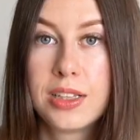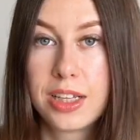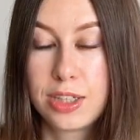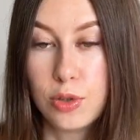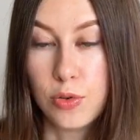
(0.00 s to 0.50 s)

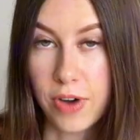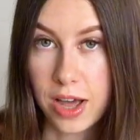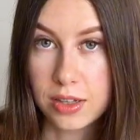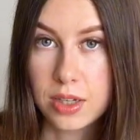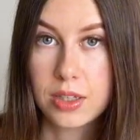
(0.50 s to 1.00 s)
Like, you know,
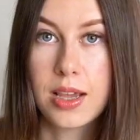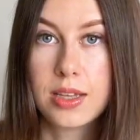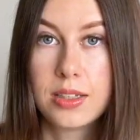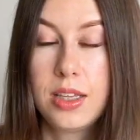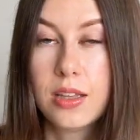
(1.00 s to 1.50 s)
violet
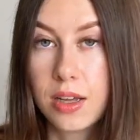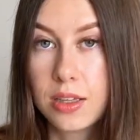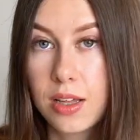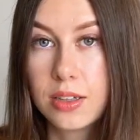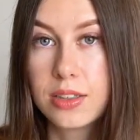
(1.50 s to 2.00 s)
and ylang
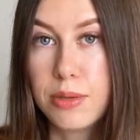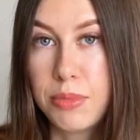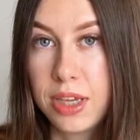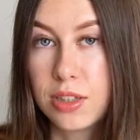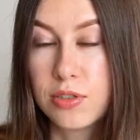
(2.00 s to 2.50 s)
ylang, they
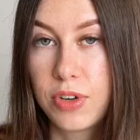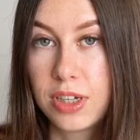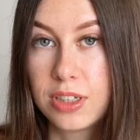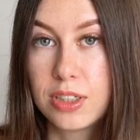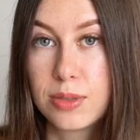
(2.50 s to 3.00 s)
make this
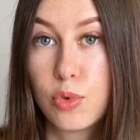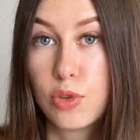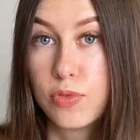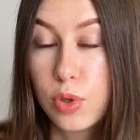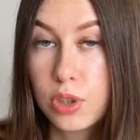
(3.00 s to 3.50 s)
fragrance
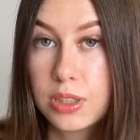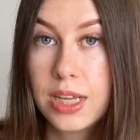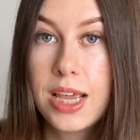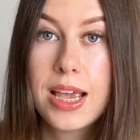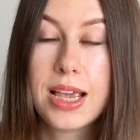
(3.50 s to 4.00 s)
more
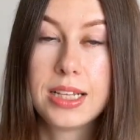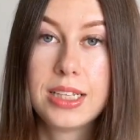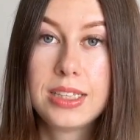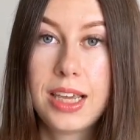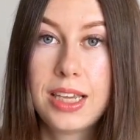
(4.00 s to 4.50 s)
floral, and
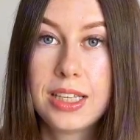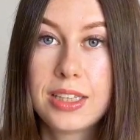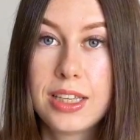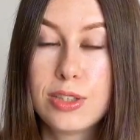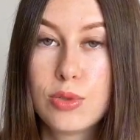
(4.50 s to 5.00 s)
they take
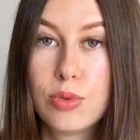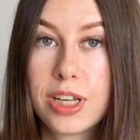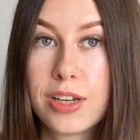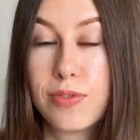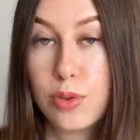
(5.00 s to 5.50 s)
it into
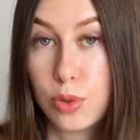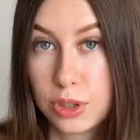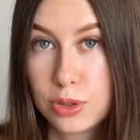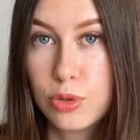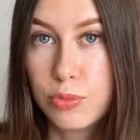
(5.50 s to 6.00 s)
like a
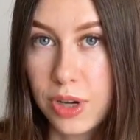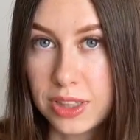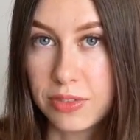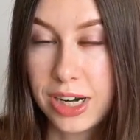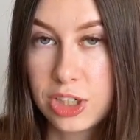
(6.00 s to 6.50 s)
floral gourmand
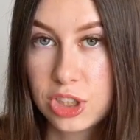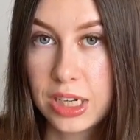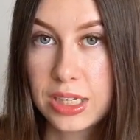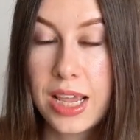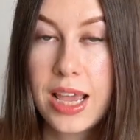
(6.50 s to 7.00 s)

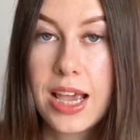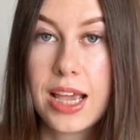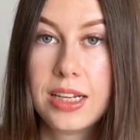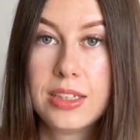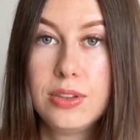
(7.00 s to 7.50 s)
direction,
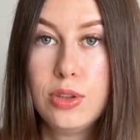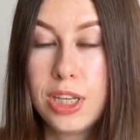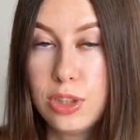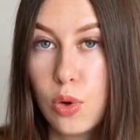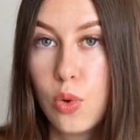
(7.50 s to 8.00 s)
and
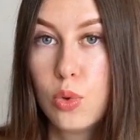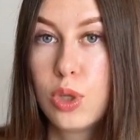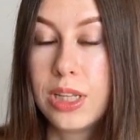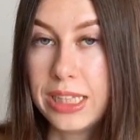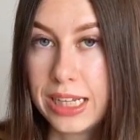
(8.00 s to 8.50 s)
they
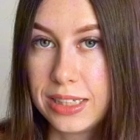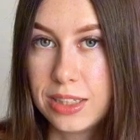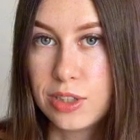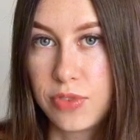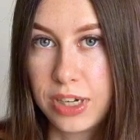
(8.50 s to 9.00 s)
don't let
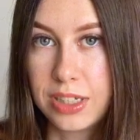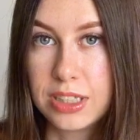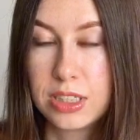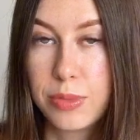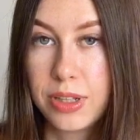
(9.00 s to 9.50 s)
this
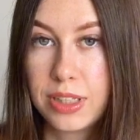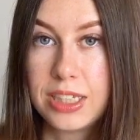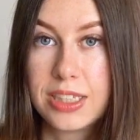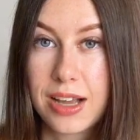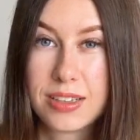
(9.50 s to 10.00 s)
fragrance smell
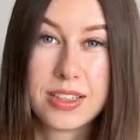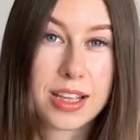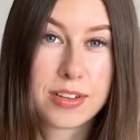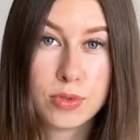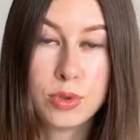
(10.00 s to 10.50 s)
exactly
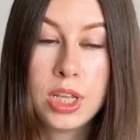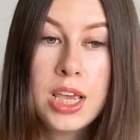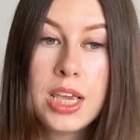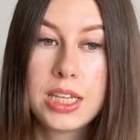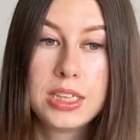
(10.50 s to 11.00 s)
like food.
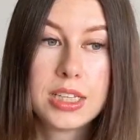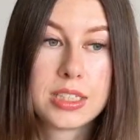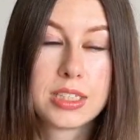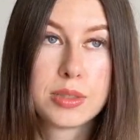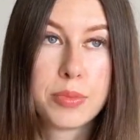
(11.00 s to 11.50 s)
It
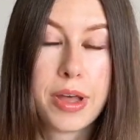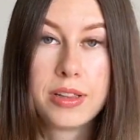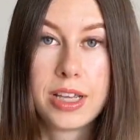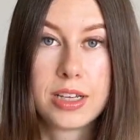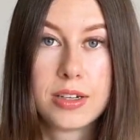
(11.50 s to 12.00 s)
doesn't smell
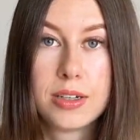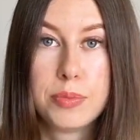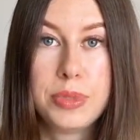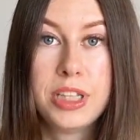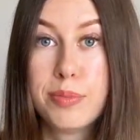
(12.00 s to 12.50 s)
like
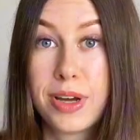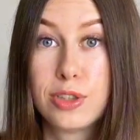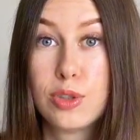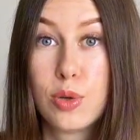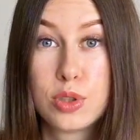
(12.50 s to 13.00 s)
a peanut butter
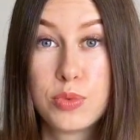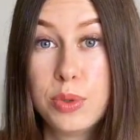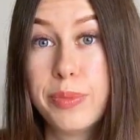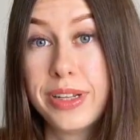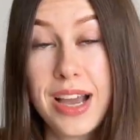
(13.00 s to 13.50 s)
toast
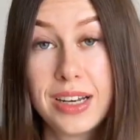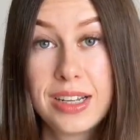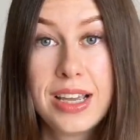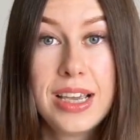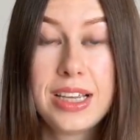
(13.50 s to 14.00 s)
with
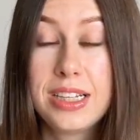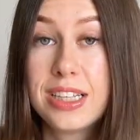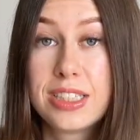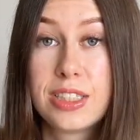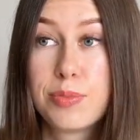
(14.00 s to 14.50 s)
banana. It
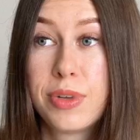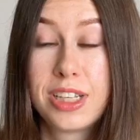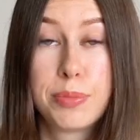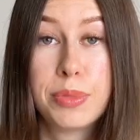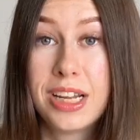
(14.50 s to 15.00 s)
doesn't smell
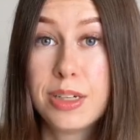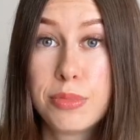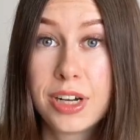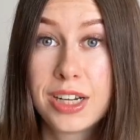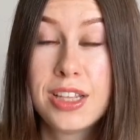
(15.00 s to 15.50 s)
like banana
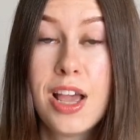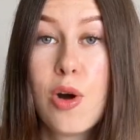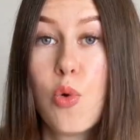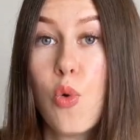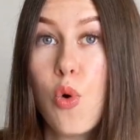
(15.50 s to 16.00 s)
bread
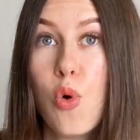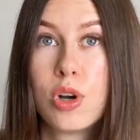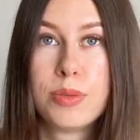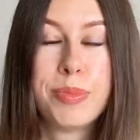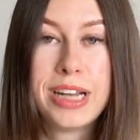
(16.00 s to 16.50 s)

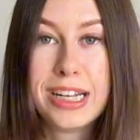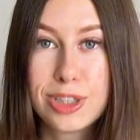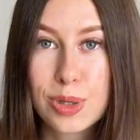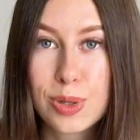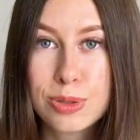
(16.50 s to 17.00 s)
or banana
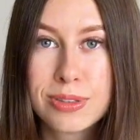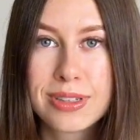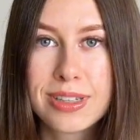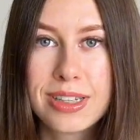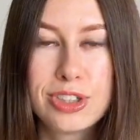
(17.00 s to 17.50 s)

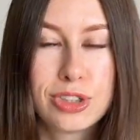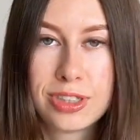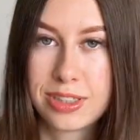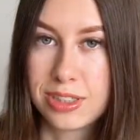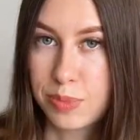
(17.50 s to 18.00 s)
toast. It just
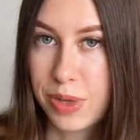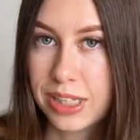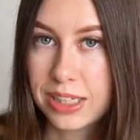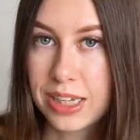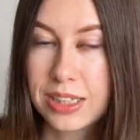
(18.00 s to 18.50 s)
doesn't smell
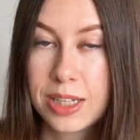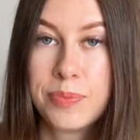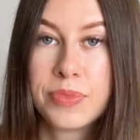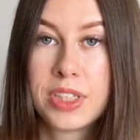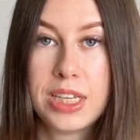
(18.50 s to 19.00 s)
like it.
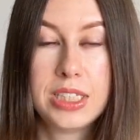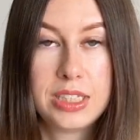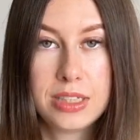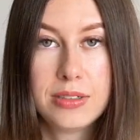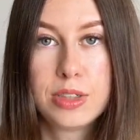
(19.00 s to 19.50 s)
It
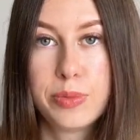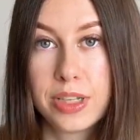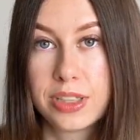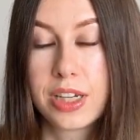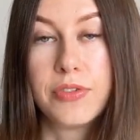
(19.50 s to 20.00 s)
still
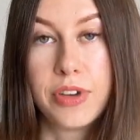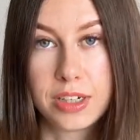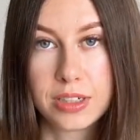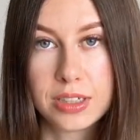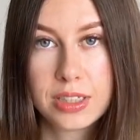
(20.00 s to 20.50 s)
smells like a
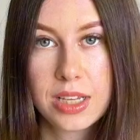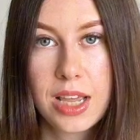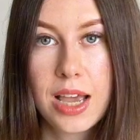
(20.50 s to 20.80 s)
fragrance.